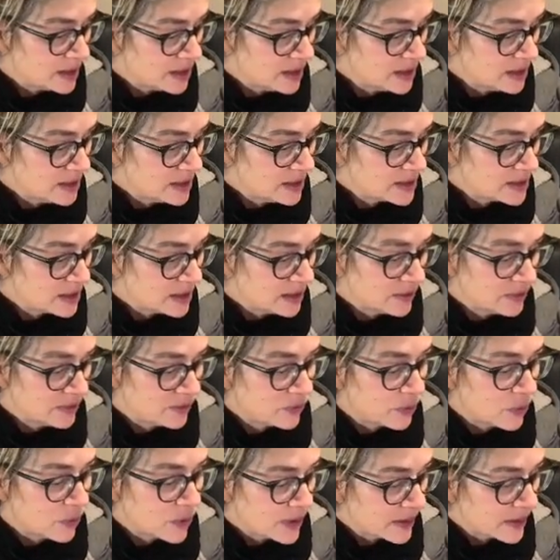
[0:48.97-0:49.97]
It is the
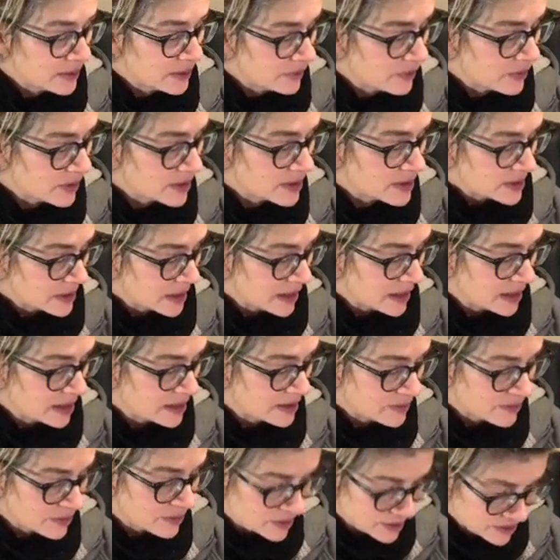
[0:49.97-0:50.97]
41st
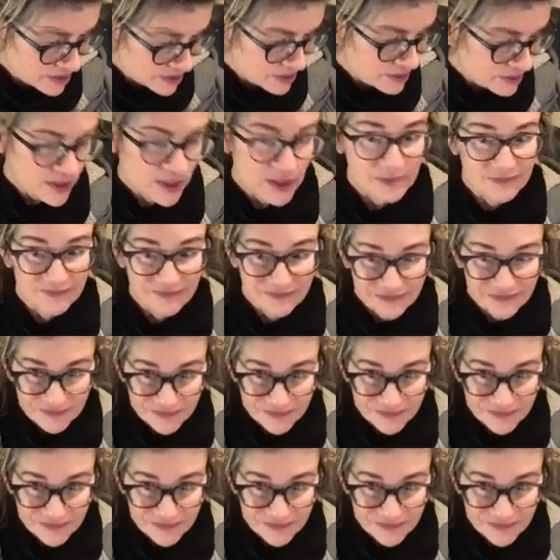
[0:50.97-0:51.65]
anniversary